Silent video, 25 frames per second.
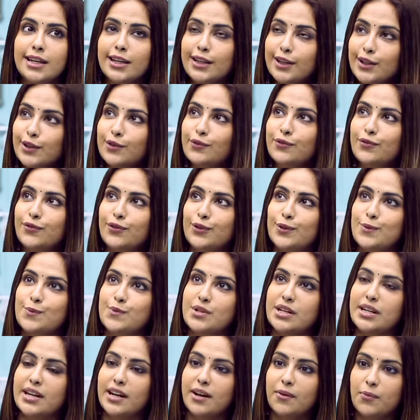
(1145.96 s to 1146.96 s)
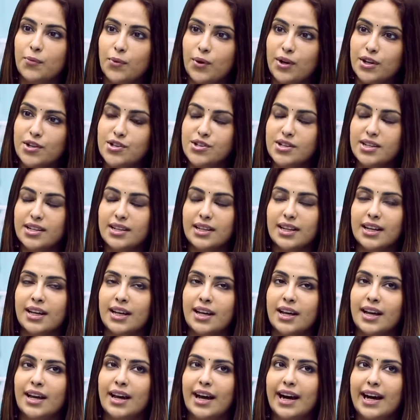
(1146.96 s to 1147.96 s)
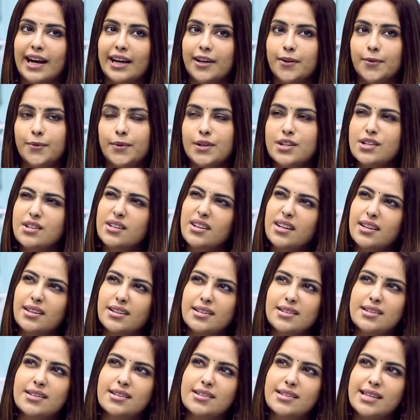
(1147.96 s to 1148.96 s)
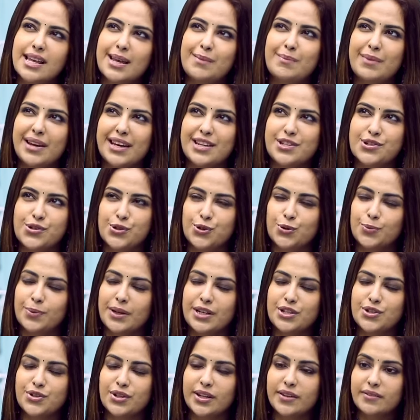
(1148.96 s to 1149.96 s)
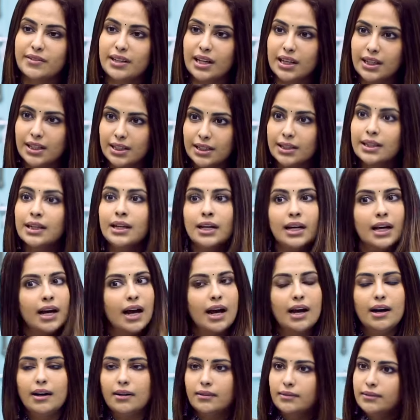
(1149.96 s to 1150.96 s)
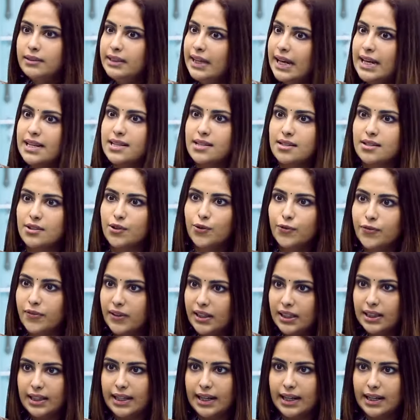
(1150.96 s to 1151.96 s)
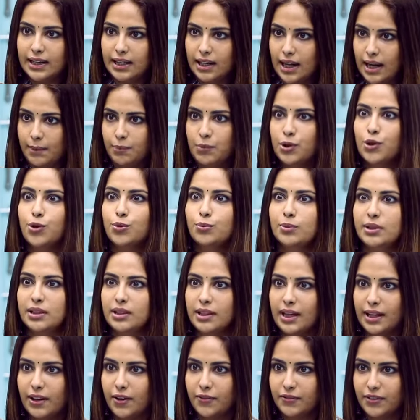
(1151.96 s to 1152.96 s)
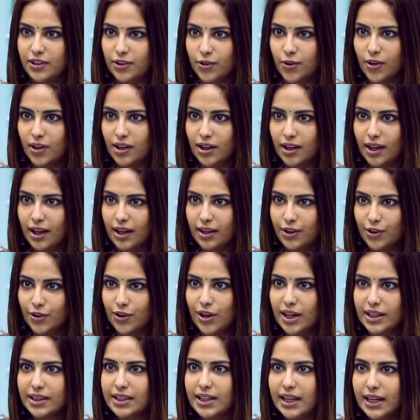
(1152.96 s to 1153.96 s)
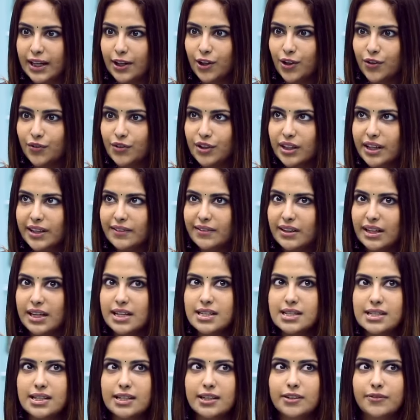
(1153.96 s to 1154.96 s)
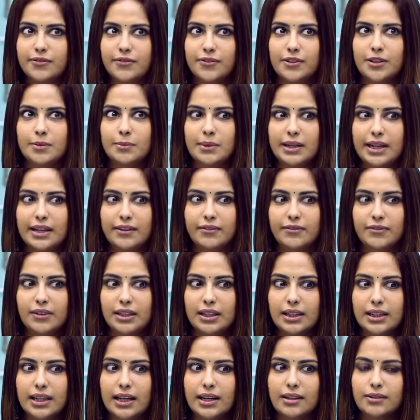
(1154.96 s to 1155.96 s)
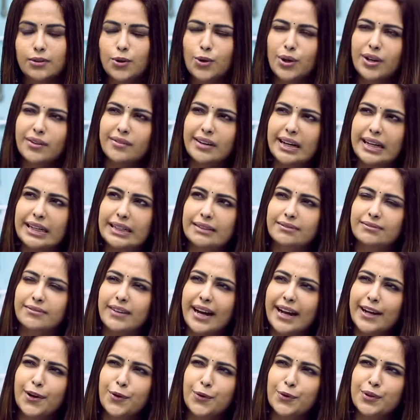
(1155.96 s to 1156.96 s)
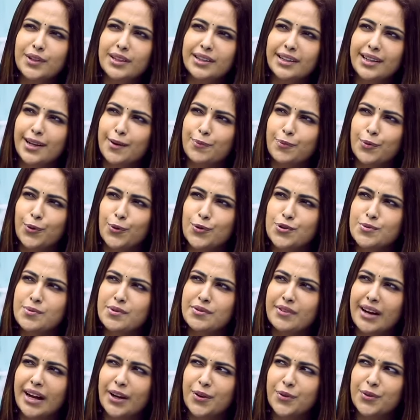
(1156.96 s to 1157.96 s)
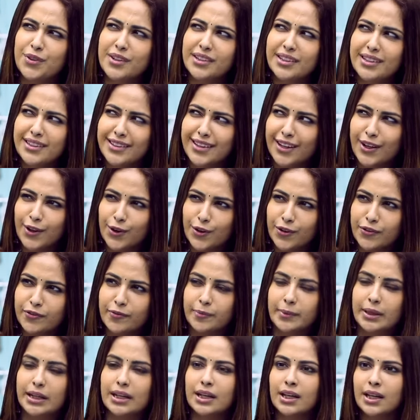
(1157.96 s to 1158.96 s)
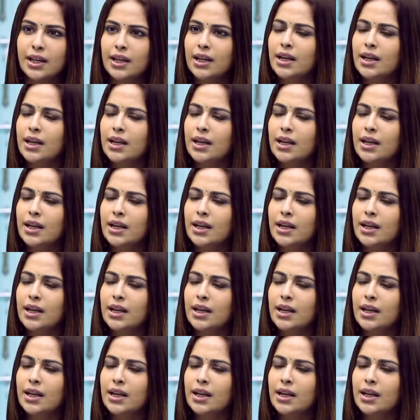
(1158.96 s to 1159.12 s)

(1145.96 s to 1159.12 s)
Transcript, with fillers: zillion films that I watch and I wish oh, this is the same age group, I should have done it yes you feel that i'm human after all I, you know at the end of the day when i see a film and i feel that okay why why couldn't they approach me why couldn't they think of me